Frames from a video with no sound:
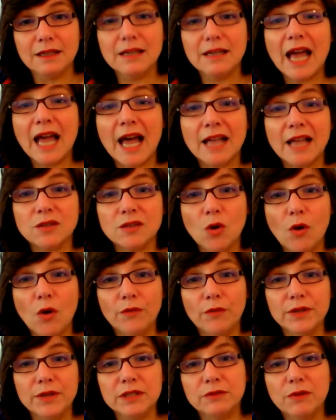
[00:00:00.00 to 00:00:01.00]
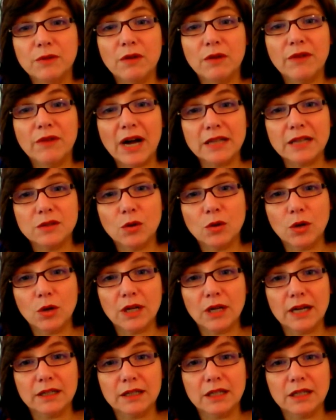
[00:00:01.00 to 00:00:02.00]
the head office for white
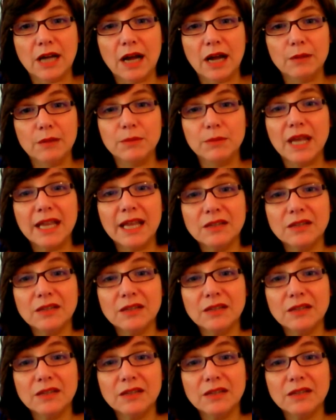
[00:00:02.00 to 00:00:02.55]
collar crime,